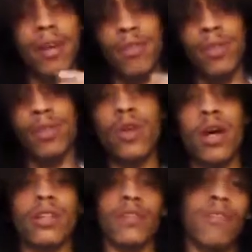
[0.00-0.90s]
of
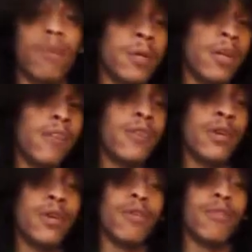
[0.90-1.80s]
destruction from a
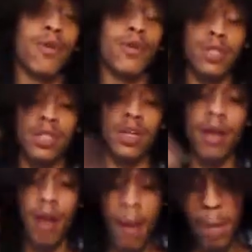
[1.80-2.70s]
different universe
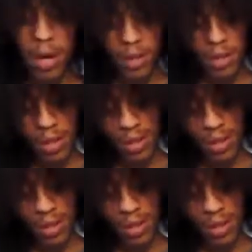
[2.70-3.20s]
sent a bunch